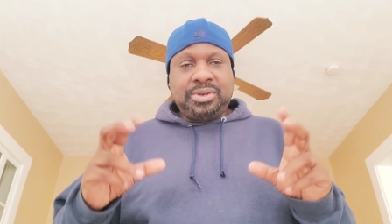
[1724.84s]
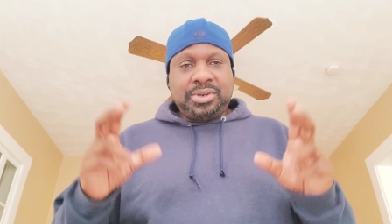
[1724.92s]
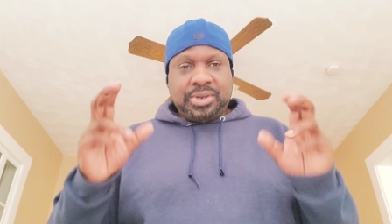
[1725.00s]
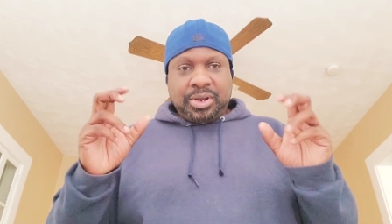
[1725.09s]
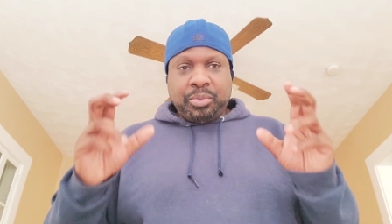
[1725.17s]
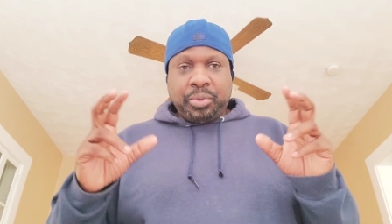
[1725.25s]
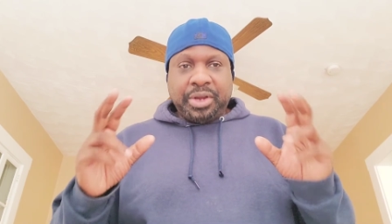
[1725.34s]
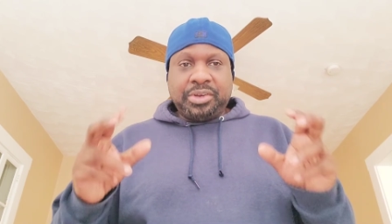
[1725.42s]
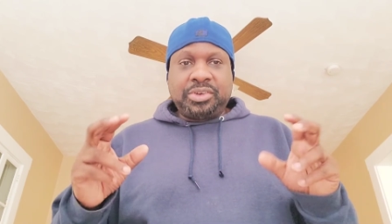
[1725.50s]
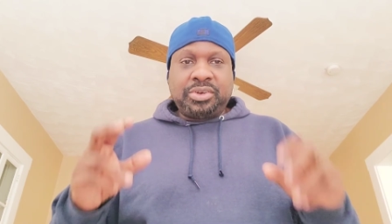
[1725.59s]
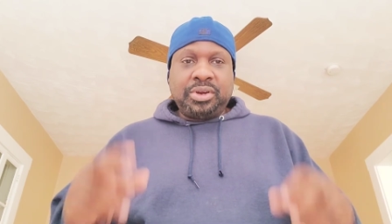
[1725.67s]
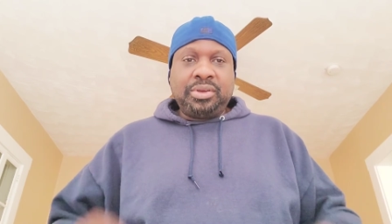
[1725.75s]
a
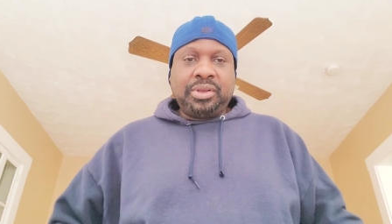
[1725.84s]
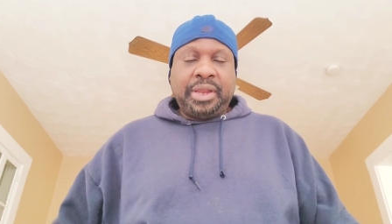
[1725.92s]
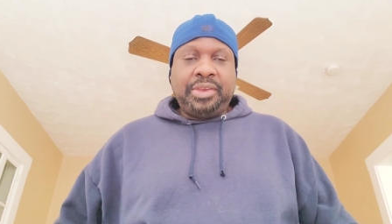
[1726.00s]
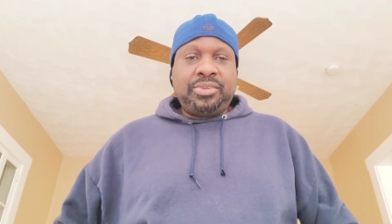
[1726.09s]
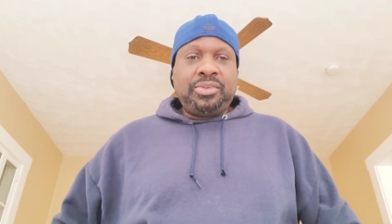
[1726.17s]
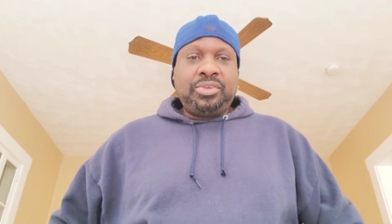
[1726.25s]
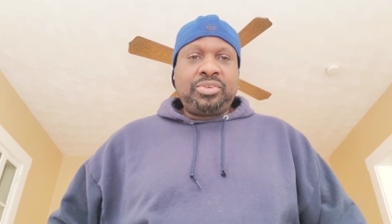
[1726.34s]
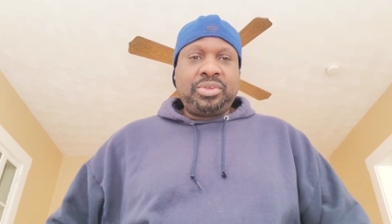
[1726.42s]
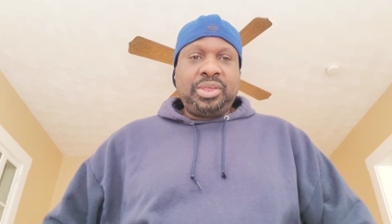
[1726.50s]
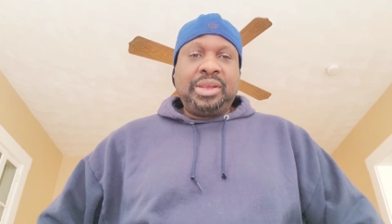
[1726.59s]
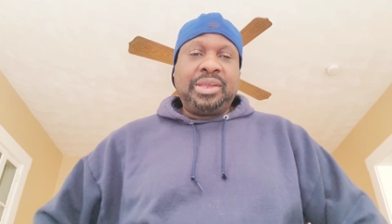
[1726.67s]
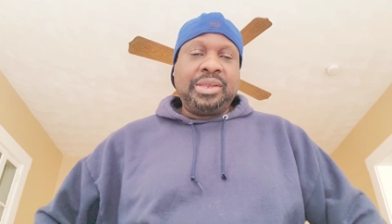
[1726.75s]
registered, licensed
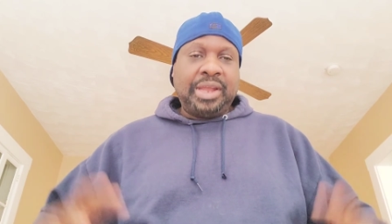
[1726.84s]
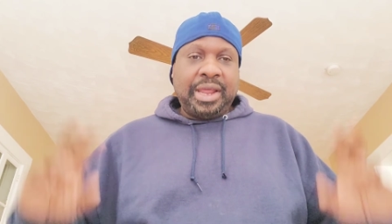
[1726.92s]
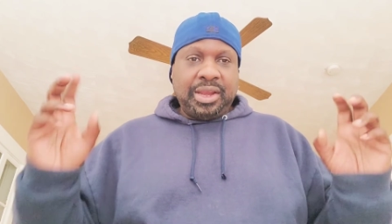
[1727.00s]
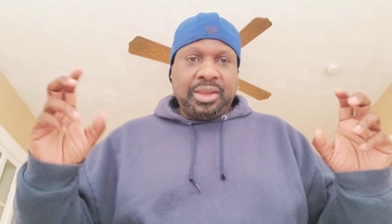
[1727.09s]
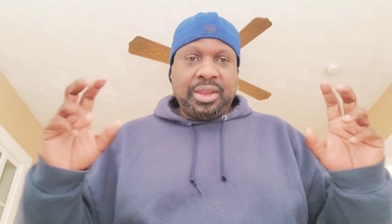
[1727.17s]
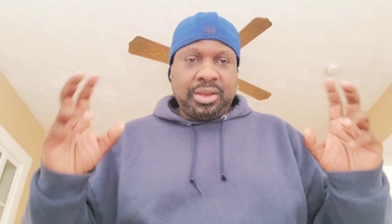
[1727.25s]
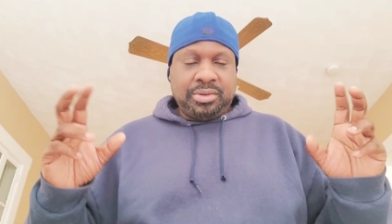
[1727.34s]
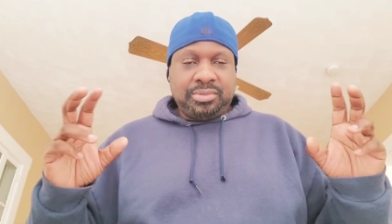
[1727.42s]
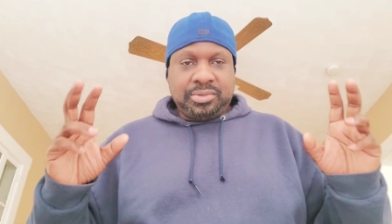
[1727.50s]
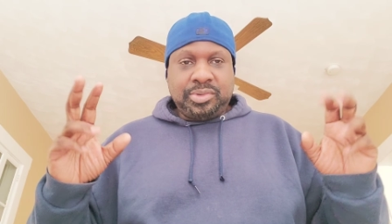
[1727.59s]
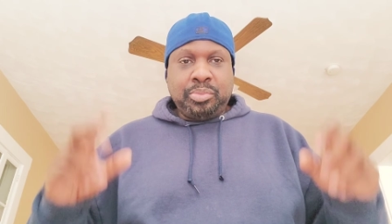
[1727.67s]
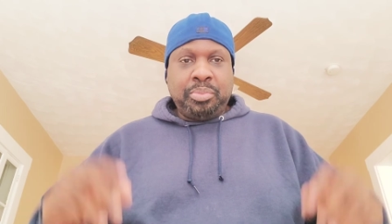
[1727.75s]
in Connecticut
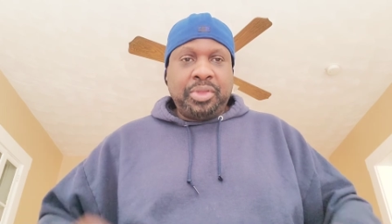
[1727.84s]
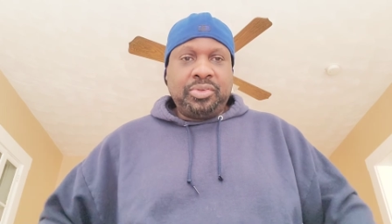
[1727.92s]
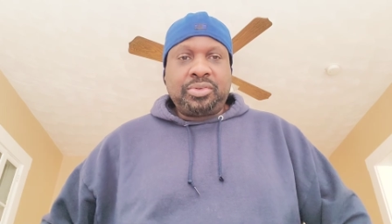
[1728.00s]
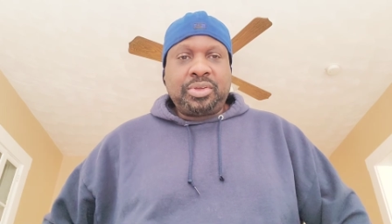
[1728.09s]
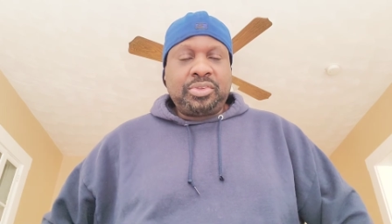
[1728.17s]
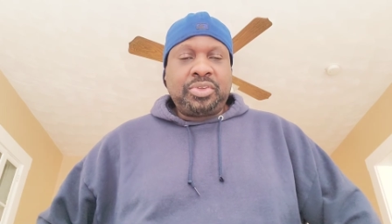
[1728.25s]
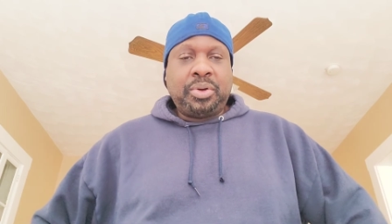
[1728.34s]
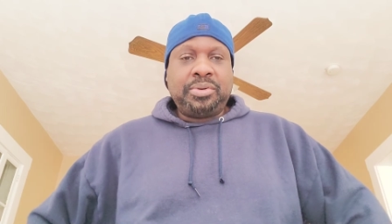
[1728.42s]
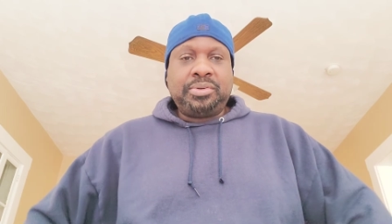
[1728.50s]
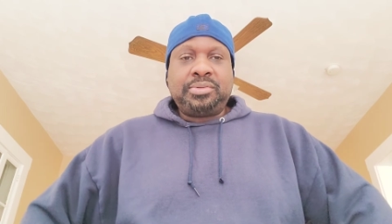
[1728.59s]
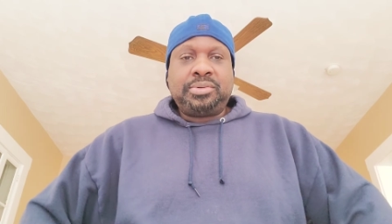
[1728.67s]
business consultant.